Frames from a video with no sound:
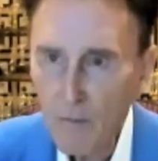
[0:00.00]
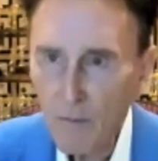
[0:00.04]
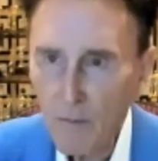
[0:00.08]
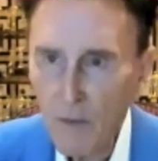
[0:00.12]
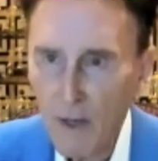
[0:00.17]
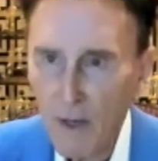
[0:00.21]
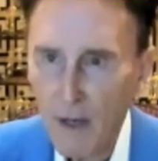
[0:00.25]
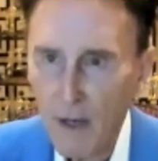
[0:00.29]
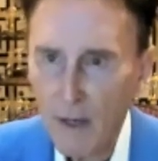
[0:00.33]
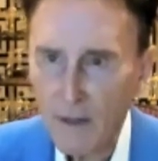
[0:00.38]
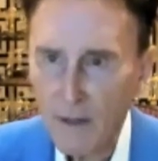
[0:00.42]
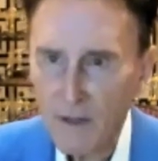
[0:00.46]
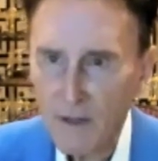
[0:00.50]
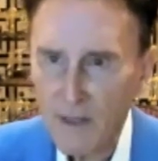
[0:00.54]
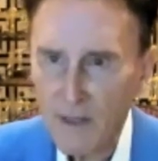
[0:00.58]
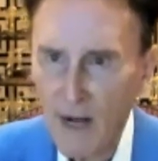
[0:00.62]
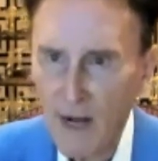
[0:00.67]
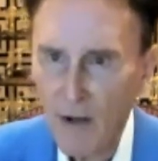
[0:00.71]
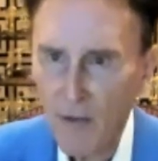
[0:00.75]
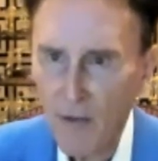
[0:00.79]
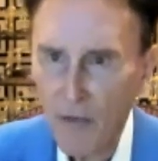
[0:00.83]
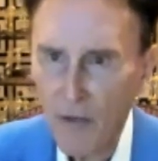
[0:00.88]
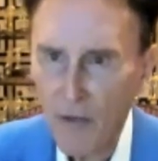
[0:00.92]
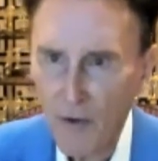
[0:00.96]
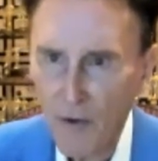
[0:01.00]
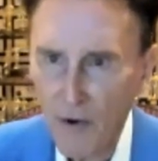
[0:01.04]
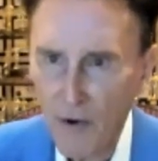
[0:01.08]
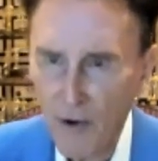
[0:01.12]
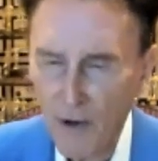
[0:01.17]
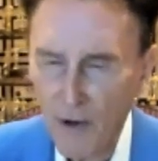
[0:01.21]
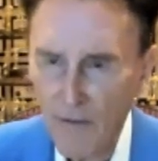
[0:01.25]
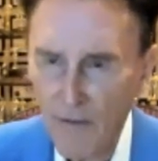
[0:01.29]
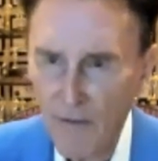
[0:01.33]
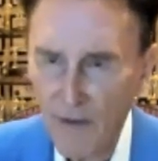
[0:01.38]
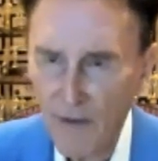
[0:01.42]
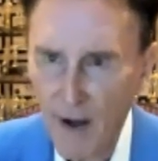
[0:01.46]
Because now
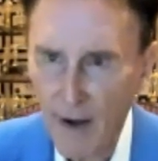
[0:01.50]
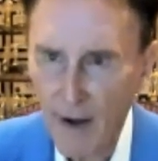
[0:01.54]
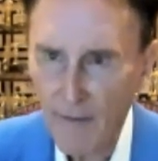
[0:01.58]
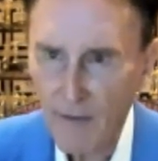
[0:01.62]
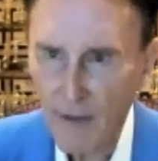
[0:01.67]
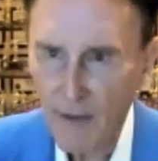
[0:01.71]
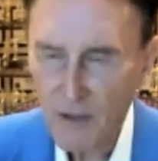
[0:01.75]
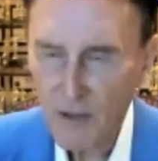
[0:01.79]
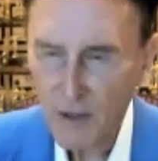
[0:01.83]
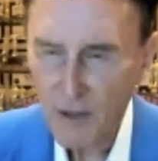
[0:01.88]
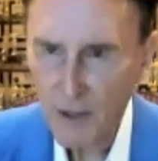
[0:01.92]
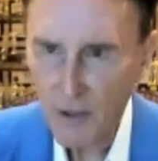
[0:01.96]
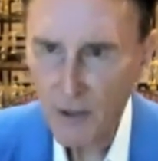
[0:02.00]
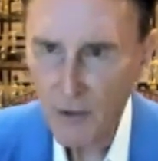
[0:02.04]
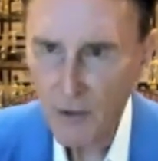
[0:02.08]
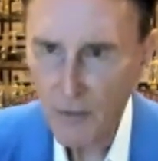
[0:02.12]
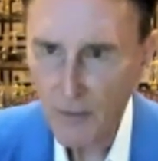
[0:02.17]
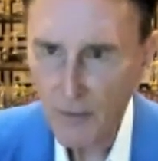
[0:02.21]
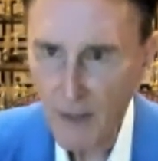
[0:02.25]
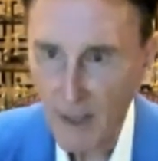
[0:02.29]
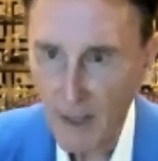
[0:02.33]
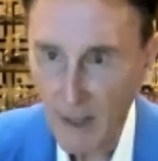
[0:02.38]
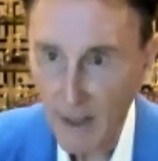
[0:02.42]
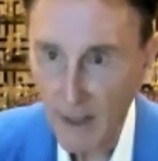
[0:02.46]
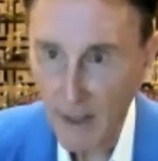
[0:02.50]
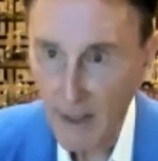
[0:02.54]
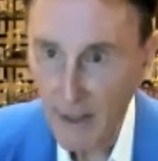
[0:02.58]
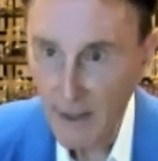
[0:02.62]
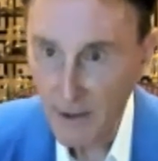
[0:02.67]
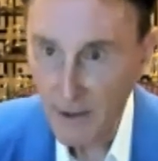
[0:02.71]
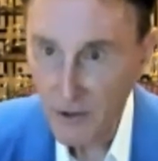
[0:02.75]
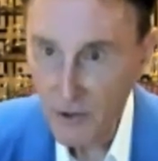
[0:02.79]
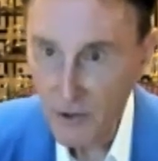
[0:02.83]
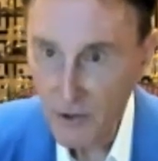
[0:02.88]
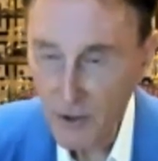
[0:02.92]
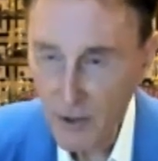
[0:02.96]
35 is the new middle
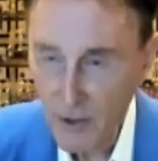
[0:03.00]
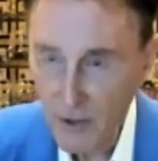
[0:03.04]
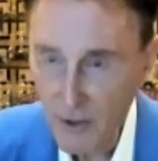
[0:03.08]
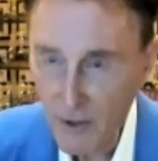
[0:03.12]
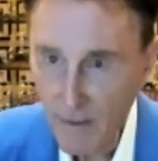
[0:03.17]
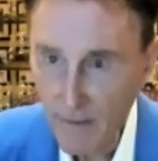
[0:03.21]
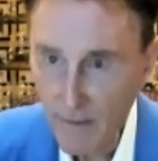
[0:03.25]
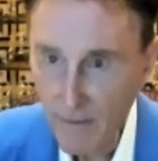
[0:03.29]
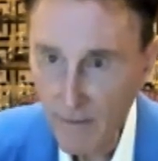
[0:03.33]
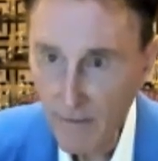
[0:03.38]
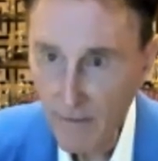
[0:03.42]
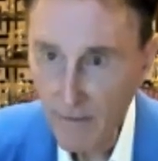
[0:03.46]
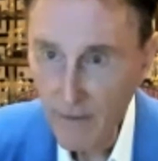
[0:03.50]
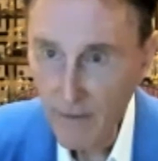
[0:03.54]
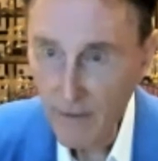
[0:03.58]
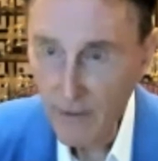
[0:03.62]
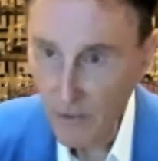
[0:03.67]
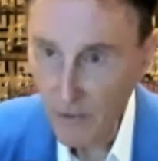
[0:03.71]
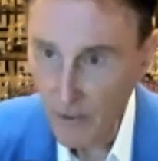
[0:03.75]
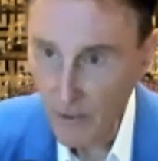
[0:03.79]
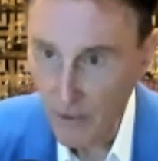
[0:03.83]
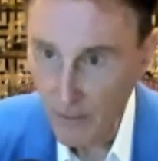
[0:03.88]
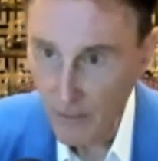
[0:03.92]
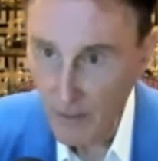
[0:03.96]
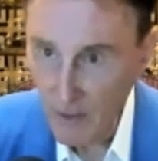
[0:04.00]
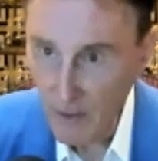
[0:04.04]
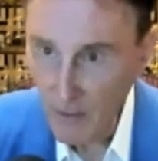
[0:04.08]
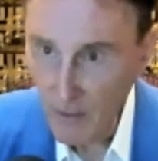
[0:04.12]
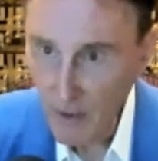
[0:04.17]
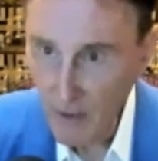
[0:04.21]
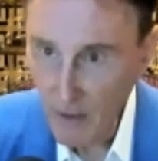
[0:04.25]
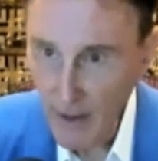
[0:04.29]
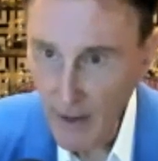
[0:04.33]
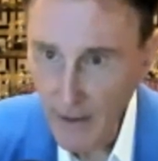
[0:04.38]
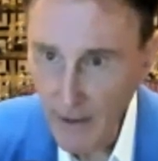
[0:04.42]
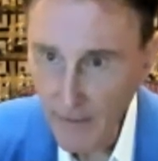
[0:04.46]
age. You heard me
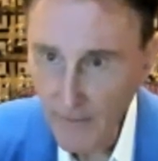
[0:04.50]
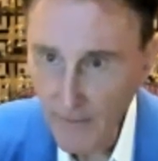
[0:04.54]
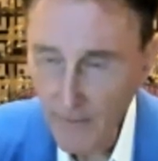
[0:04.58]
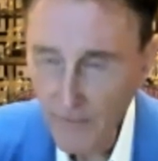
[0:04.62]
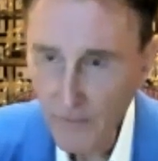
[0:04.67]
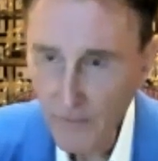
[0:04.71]
right.